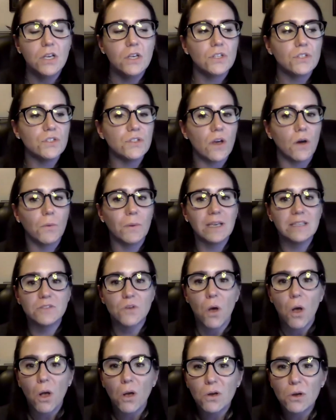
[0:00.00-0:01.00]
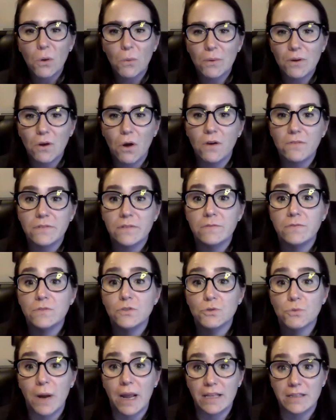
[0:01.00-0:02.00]
So it's all going off of
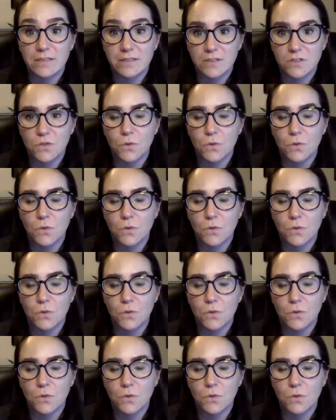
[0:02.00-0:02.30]
trends.